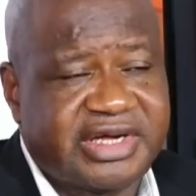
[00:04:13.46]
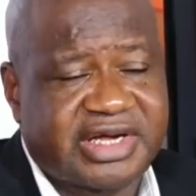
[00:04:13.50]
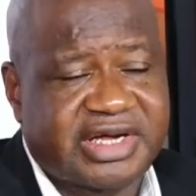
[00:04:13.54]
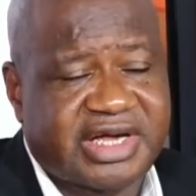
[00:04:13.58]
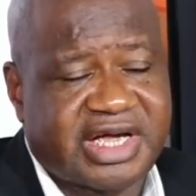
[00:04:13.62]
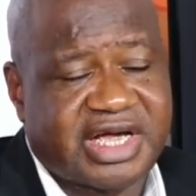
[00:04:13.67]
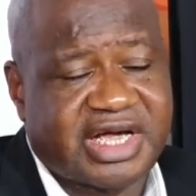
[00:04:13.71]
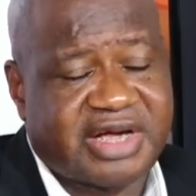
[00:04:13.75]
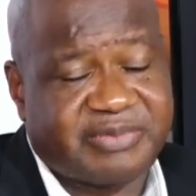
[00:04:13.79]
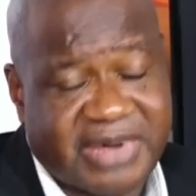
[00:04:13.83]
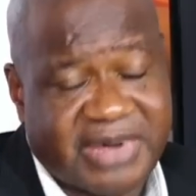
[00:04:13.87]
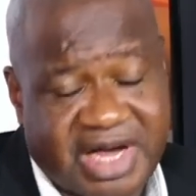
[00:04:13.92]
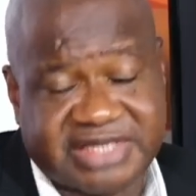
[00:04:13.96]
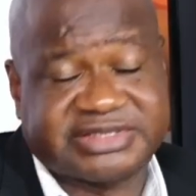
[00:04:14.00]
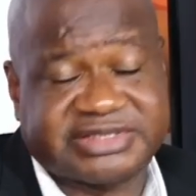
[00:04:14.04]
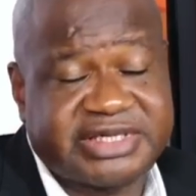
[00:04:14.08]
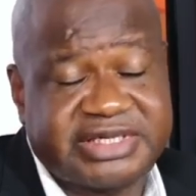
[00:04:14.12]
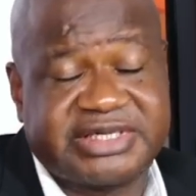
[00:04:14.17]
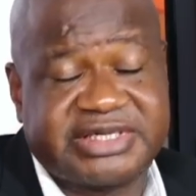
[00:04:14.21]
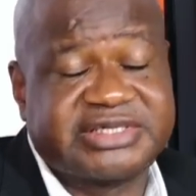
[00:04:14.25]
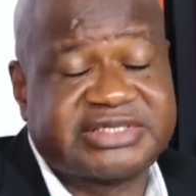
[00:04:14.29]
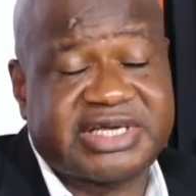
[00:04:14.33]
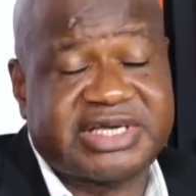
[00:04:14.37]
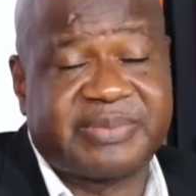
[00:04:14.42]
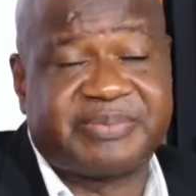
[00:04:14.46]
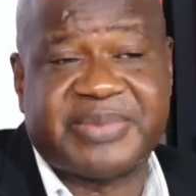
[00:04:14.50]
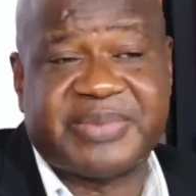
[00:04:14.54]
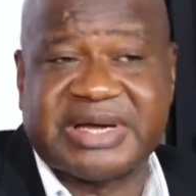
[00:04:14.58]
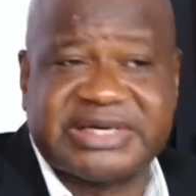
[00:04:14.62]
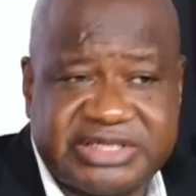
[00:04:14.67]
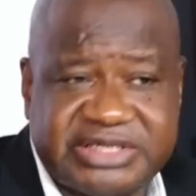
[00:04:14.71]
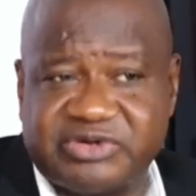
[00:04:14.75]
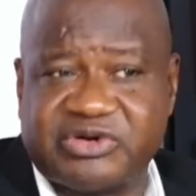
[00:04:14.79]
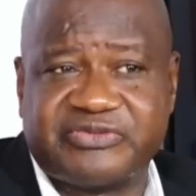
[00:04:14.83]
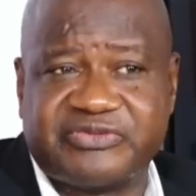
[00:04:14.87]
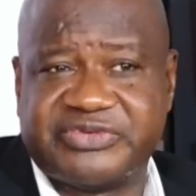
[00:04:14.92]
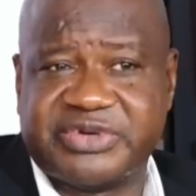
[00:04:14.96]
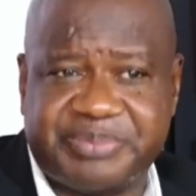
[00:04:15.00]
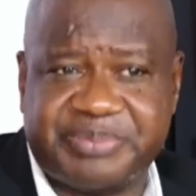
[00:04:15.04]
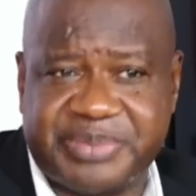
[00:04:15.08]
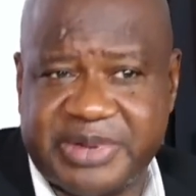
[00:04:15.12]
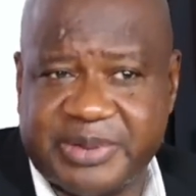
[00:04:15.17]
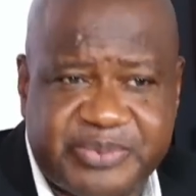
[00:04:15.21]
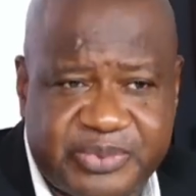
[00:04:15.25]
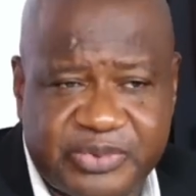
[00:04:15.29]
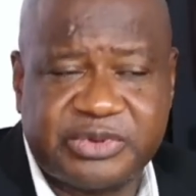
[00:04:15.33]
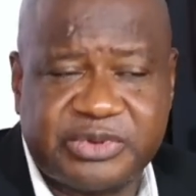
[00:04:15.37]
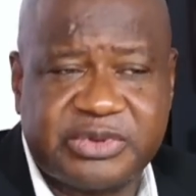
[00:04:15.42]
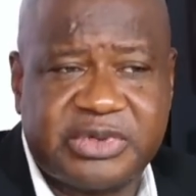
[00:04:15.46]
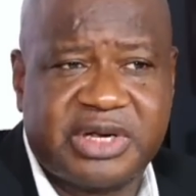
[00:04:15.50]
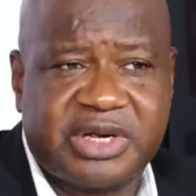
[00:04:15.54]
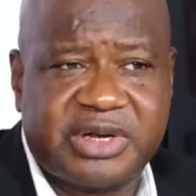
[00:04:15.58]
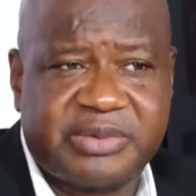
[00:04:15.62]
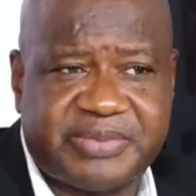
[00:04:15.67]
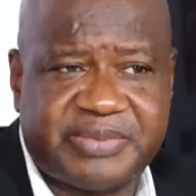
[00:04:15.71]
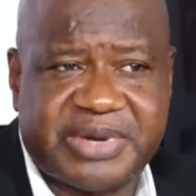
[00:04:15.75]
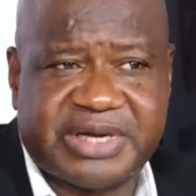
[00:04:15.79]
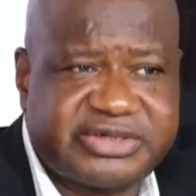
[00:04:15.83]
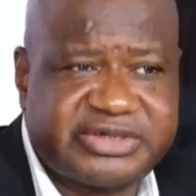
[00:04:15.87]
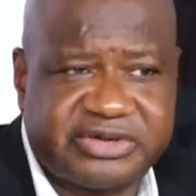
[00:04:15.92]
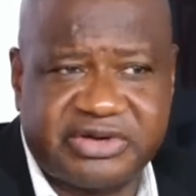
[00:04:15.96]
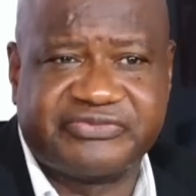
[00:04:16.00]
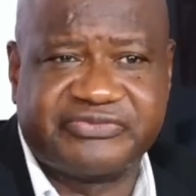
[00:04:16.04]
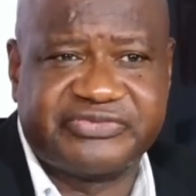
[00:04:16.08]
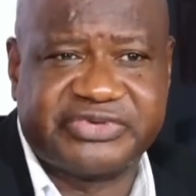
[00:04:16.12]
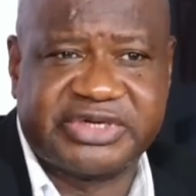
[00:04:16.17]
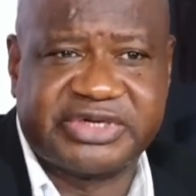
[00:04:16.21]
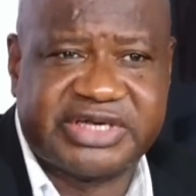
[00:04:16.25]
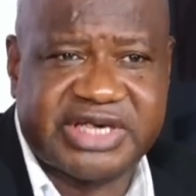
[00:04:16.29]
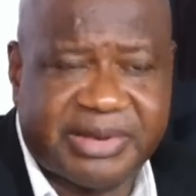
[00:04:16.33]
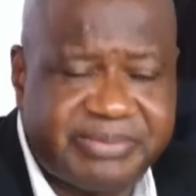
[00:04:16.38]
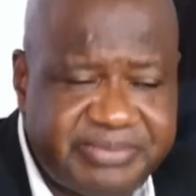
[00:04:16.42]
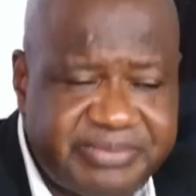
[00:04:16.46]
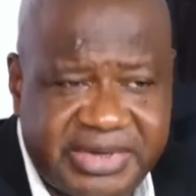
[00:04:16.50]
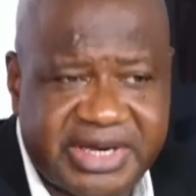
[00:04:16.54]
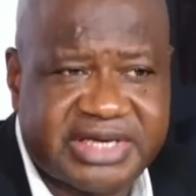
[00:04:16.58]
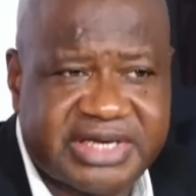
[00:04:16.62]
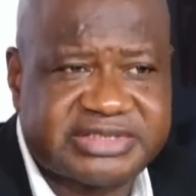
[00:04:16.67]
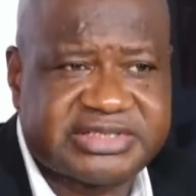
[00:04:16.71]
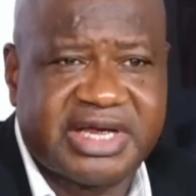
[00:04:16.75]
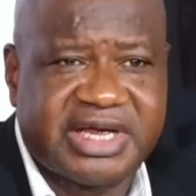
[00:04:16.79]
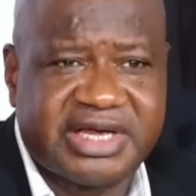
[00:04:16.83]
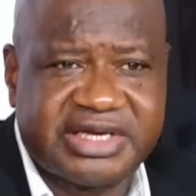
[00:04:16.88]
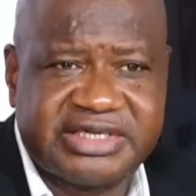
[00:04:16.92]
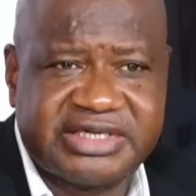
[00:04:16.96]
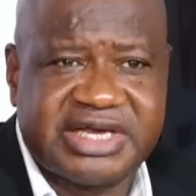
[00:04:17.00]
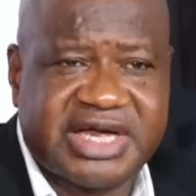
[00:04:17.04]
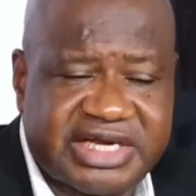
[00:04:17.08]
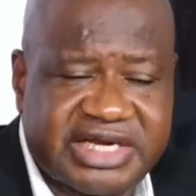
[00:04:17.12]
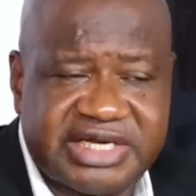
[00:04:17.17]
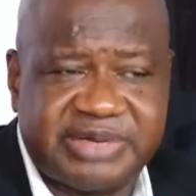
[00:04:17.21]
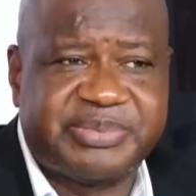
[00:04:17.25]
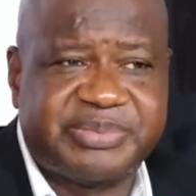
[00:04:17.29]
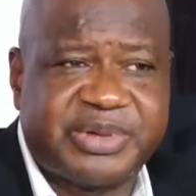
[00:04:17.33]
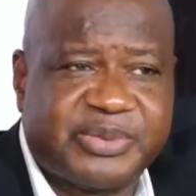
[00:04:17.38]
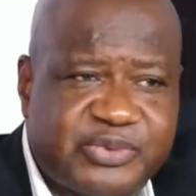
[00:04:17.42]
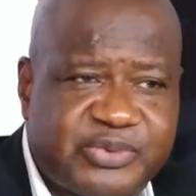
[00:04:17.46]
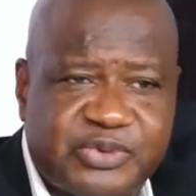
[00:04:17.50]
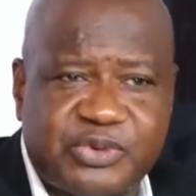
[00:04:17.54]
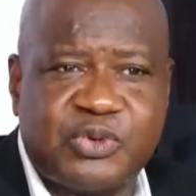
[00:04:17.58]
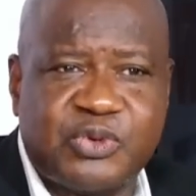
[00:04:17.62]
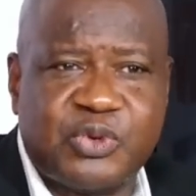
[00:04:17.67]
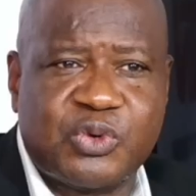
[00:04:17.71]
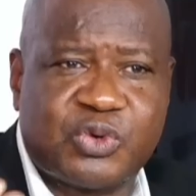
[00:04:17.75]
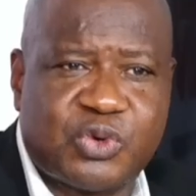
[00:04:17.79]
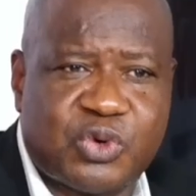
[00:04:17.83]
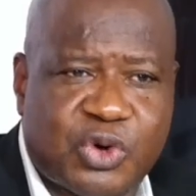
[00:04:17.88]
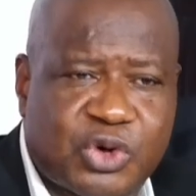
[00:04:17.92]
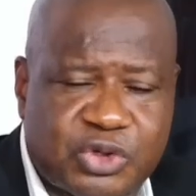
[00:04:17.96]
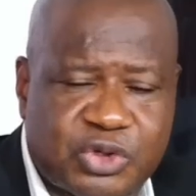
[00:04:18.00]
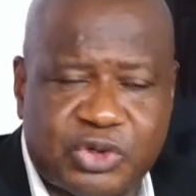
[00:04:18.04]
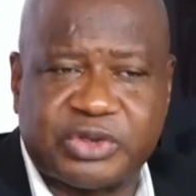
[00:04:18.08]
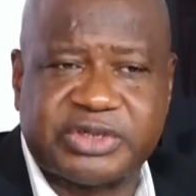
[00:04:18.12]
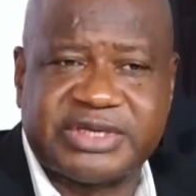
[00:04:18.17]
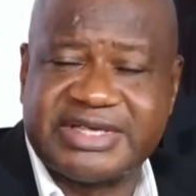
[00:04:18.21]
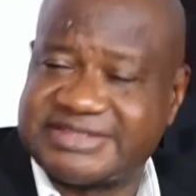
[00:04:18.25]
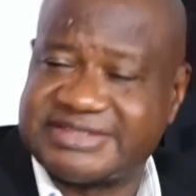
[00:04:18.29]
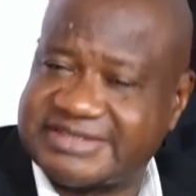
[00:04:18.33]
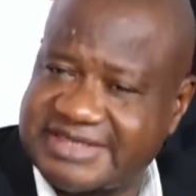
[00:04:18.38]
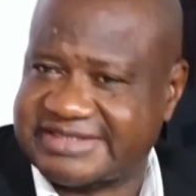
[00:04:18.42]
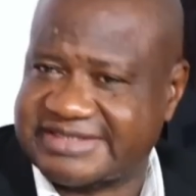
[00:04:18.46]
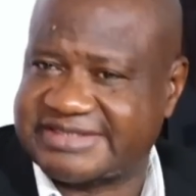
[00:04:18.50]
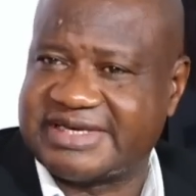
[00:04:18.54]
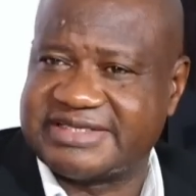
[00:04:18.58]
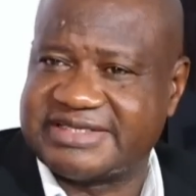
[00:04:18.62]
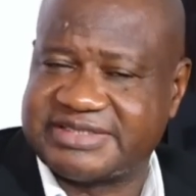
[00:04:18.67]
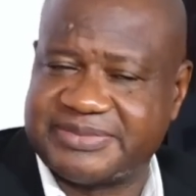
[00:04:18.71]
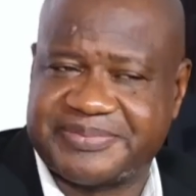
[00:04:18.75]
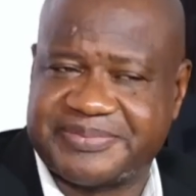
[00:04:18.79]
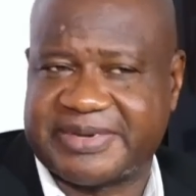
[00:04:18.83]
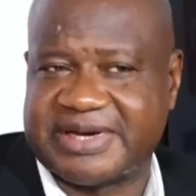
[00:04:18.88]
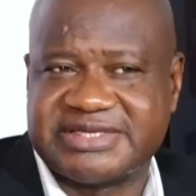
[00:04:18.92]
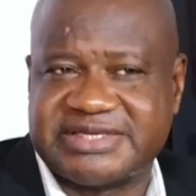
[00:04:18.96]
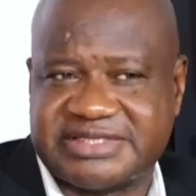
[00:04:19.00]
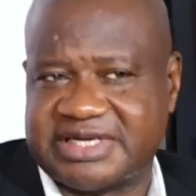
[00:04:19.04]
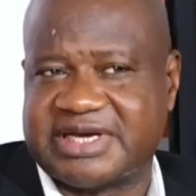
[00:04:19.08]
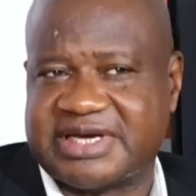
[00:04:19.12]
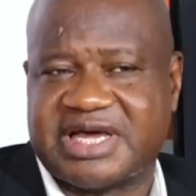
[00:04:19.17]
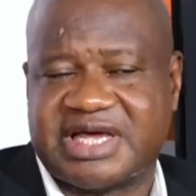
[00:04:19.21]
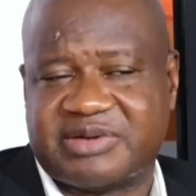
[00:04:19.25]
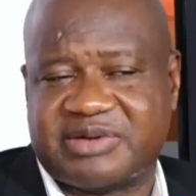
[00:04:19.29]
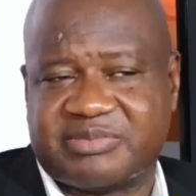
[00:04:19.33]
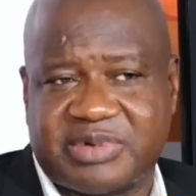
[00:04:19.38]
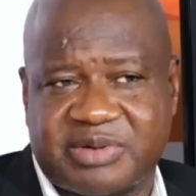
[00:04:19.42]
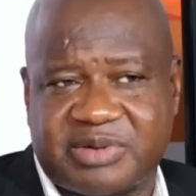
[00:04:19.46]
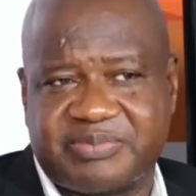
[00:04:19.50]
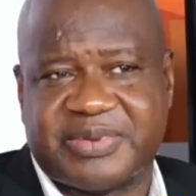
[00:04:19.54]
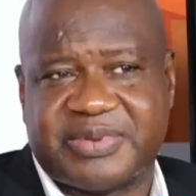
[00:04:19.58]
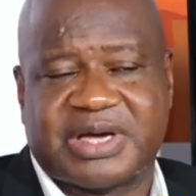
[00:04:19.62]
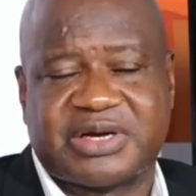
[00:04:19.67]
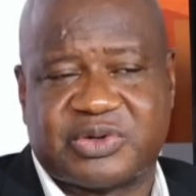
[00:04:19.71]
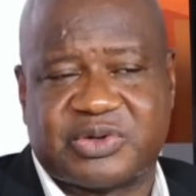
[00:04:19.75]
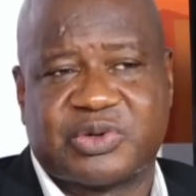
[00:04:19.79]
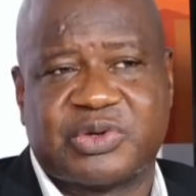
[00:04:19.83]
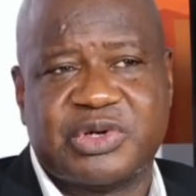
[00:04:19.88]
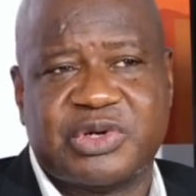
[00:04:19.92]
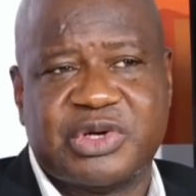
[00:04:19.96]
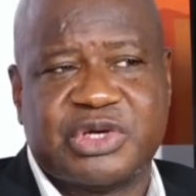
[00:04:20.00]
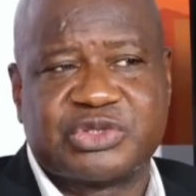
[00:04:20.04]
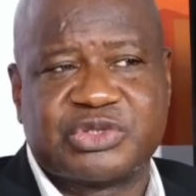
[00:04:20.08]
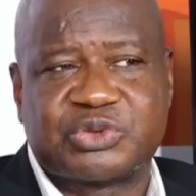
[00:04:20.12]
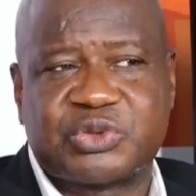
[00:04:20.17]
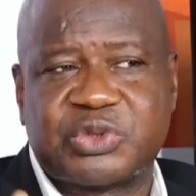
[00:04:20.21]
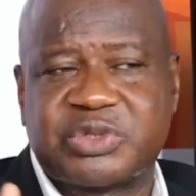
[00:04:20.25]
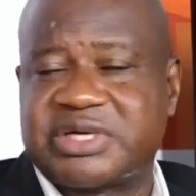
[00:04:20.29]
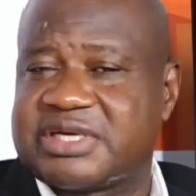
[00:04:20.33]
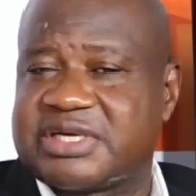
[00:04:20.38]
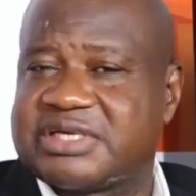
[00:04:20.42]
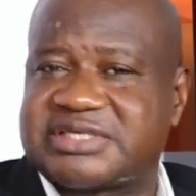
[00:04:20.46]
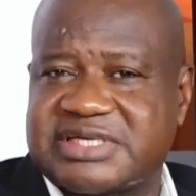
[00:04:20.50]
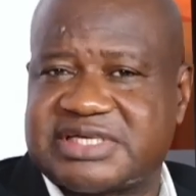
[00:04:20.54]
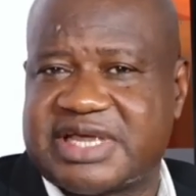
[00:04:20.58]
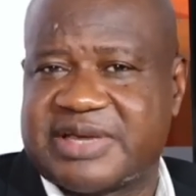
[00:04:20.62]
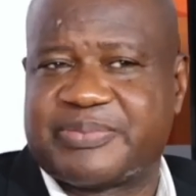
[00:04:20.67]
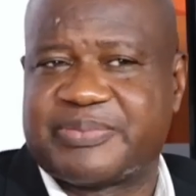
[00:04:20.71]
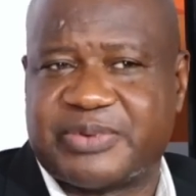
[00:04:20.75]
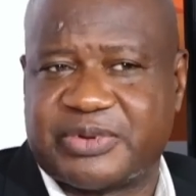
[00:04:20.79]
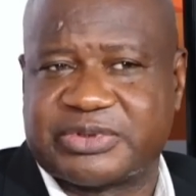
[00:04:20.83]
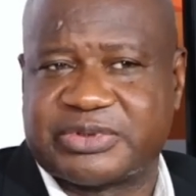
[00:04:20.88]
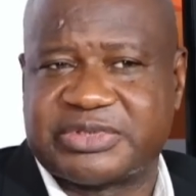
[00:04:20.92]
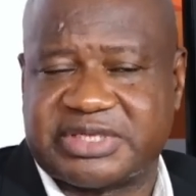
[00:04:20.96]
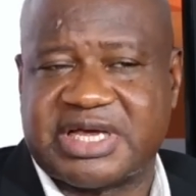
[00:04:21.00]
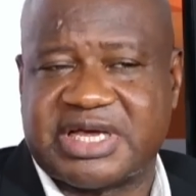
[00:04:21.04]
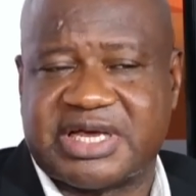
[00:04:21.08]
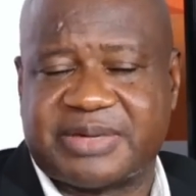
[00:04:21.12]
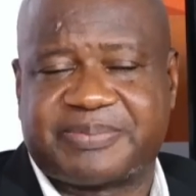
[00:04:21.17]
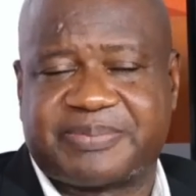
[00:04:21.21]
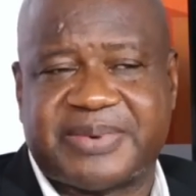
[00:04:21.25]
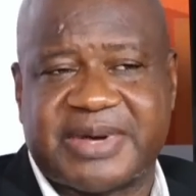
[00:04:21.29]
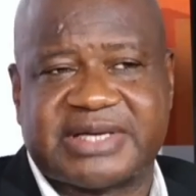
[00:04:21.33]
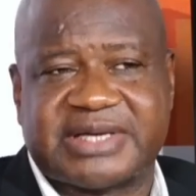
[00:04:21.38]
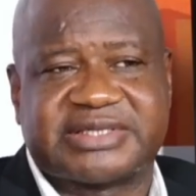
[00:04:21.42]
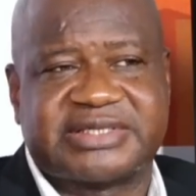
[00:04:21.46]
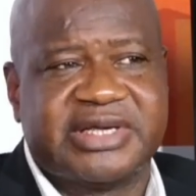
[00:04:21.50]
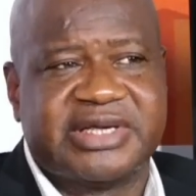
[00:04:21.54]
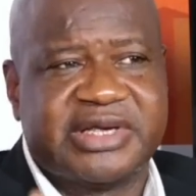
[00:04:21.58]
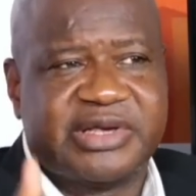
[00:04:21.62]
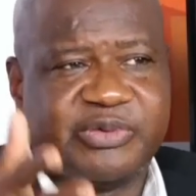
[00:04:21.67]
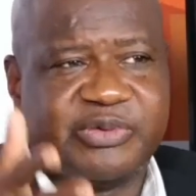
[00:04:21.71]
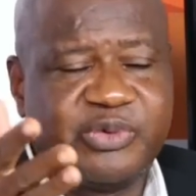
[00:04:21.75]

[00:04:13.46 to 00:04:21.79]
as it is a party of the people, party of the Gambians. They are the people who call on His Excellency President Adama Barrow to register a political party.